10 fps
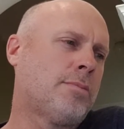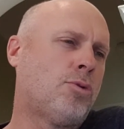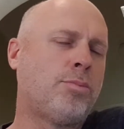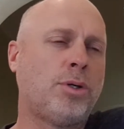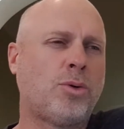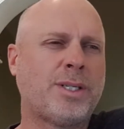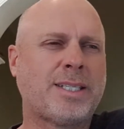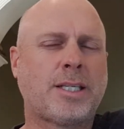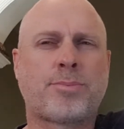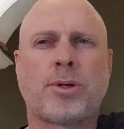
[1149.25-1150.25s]
Mont Blanc always has
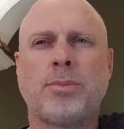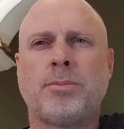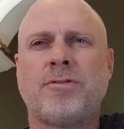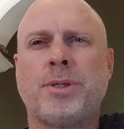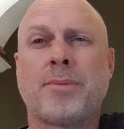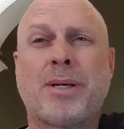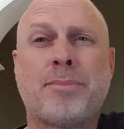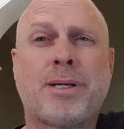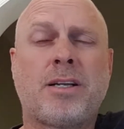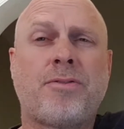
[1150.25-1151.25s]
this problem of being a
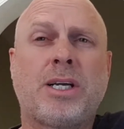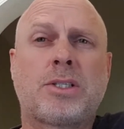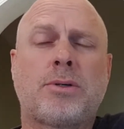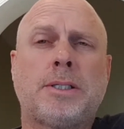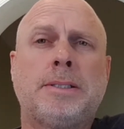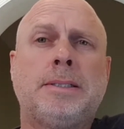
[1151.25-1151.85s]
pen manufacturer